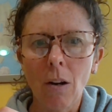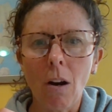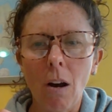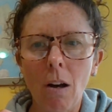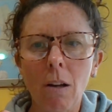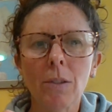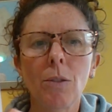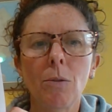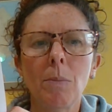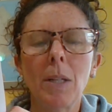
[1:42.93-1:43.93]
All
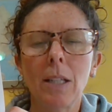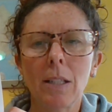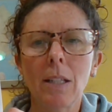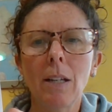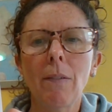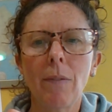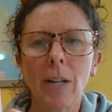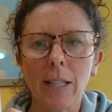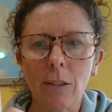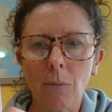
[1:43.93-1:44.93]
Zoom
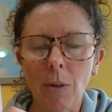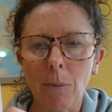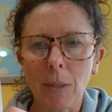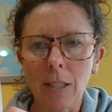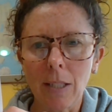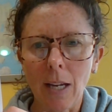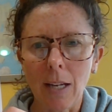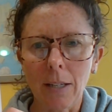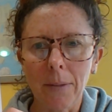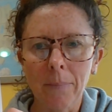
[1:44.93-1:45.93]
invites will be
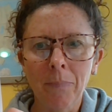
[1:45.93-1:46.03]
sent